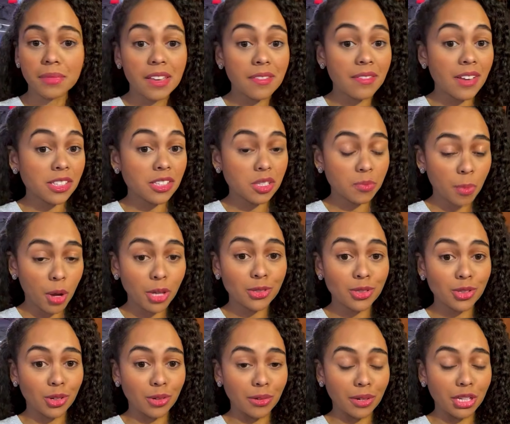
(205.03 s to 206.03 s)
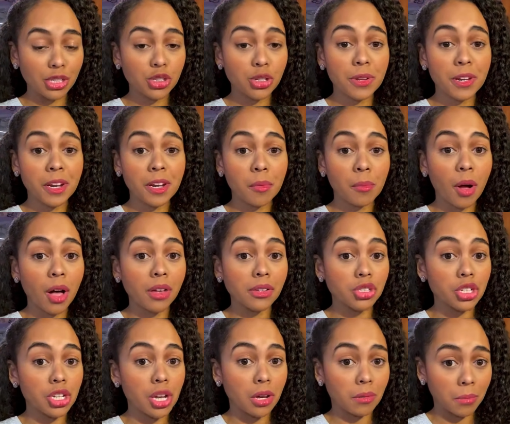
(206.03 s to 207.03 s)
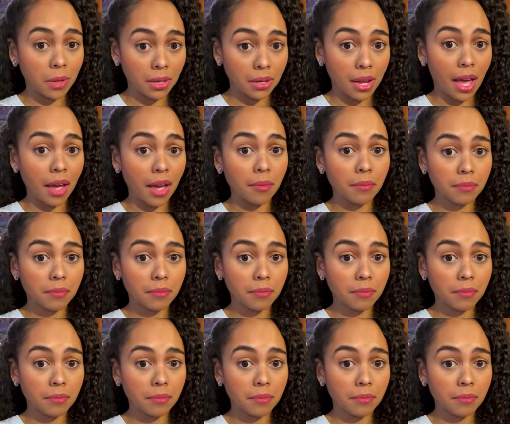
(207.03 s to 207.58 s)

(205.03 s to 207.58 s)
event sponsor issued an apology on Monday,